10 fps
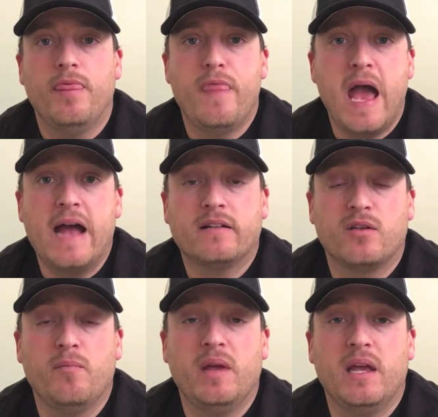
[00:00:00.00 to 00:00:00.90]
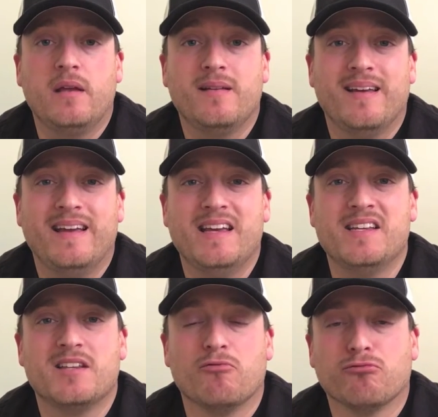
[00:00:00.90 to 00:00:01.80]
That to me
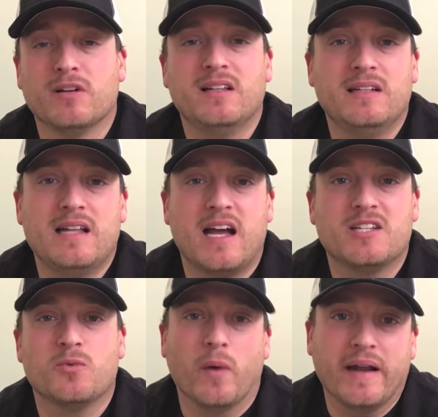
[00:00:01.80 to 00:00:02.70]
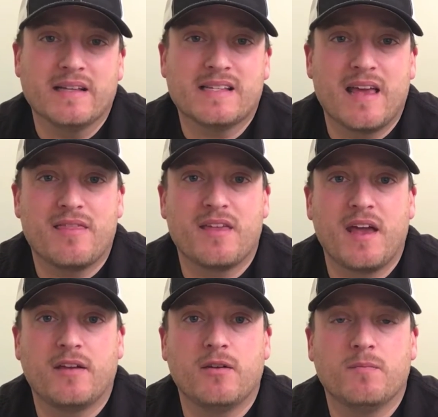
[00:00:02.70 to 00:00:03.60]
is a really nice way to say
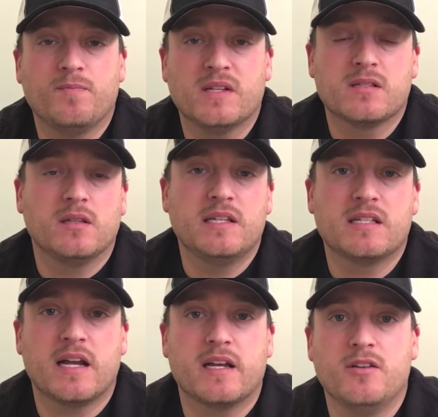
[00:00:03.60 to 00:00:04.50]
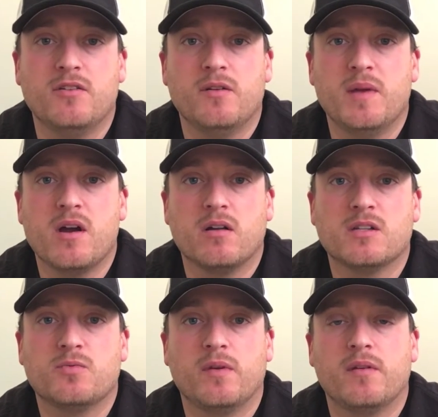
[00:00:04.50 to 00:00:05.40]
thank you. It's the least I can do, to be
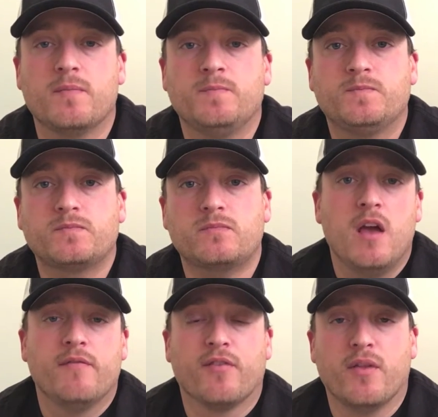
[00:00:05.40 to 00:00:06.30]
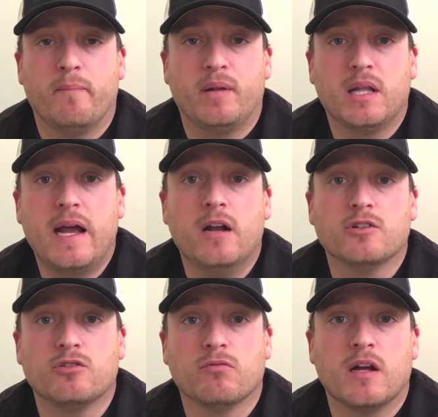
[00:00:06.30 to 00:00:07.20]
honest with you. For the
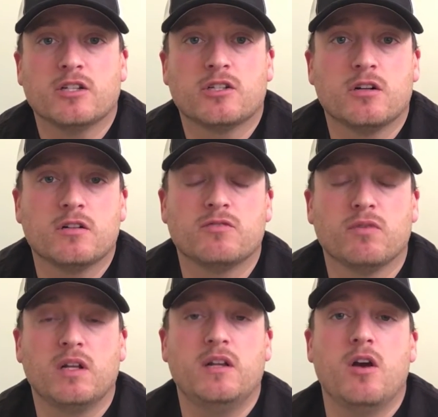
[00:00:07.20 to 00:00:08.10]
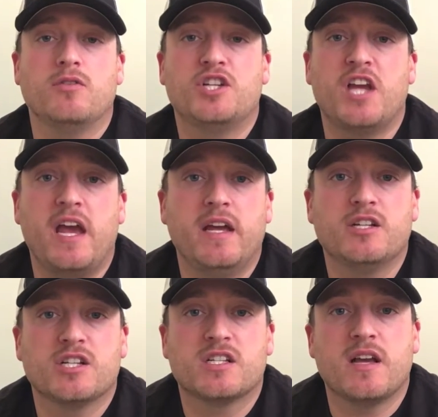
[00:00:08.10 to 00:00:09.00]
players who register, there's really no
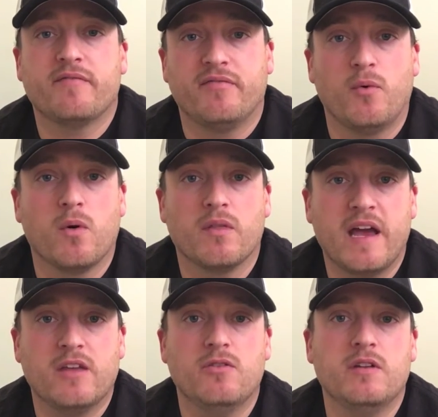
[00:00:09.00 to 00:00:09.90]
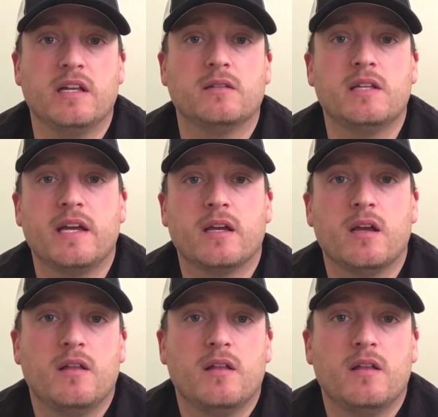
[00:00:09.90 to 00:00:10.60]
change except for that unique link.